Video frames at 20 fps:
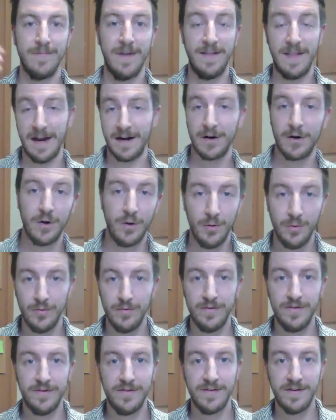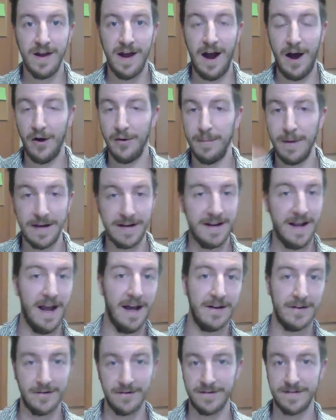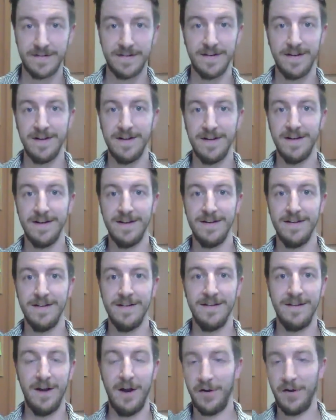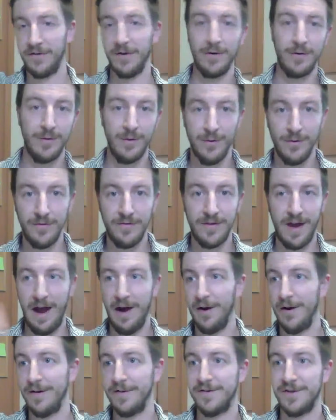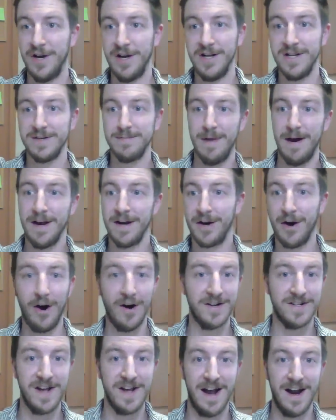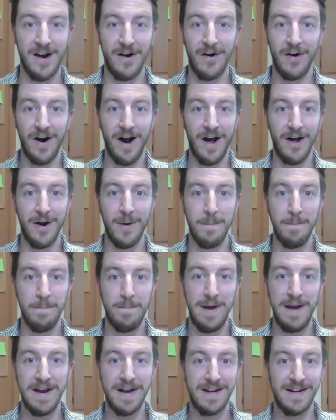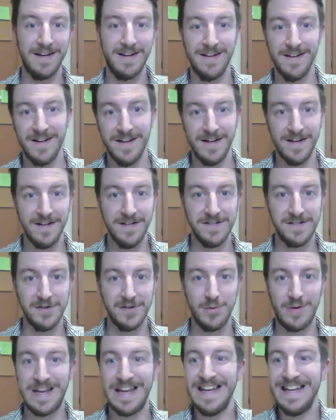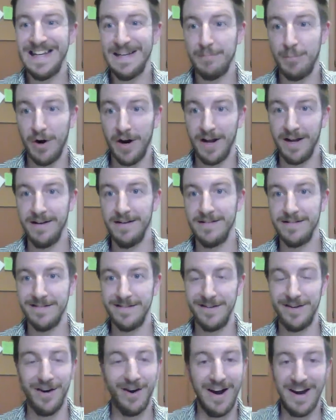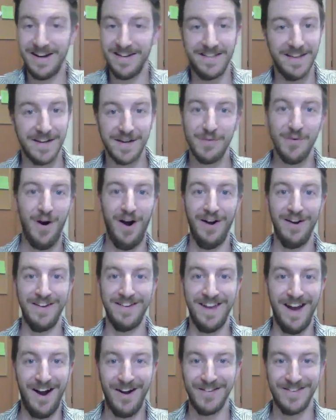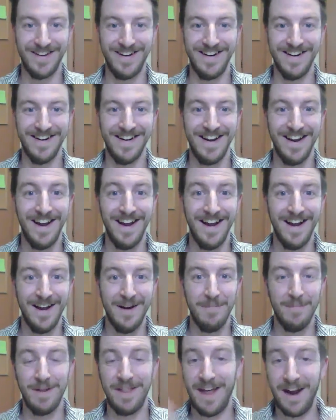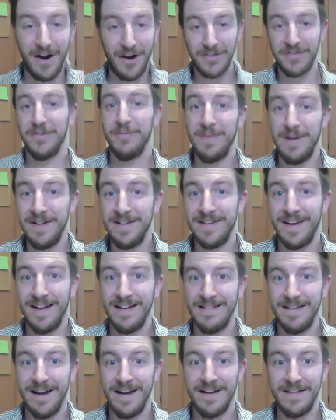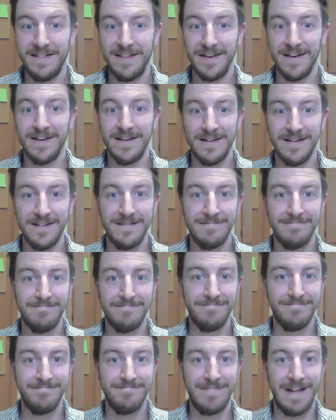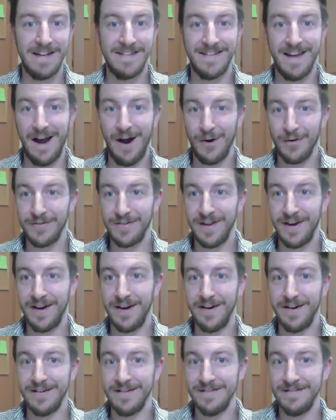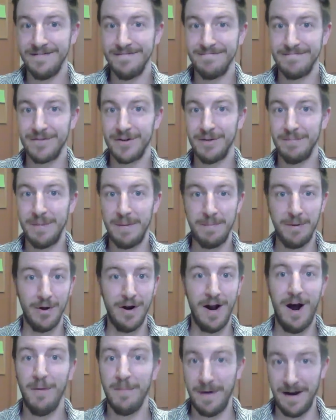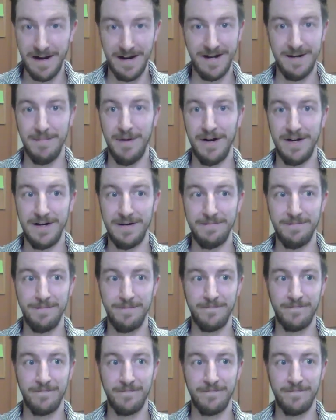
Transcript: And that includes how to make candles. That also includes how to change my car tire or how to bake zucchini bread. You know, anything you want is out there. But that also means that anything that's out there can be put out by anybody.